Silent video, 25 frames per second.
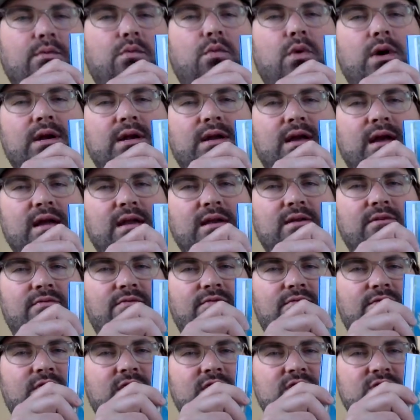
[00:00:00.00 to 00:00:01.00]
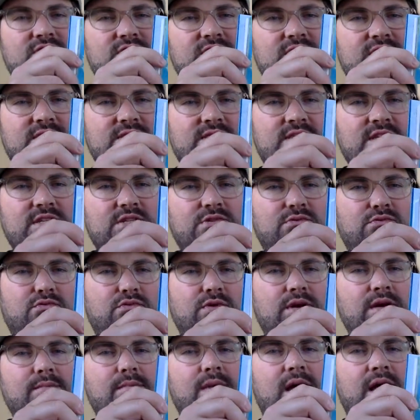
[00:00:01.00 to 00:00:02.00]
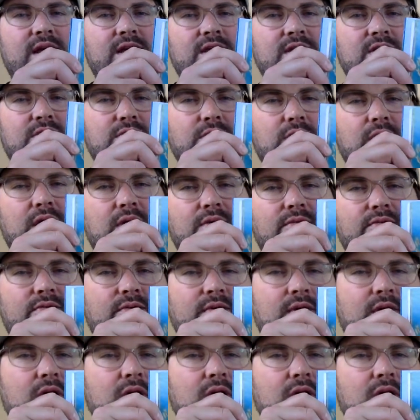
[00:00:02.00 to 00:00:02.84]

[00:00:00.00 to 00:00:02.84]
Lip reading: What kind of fish does this remind you of?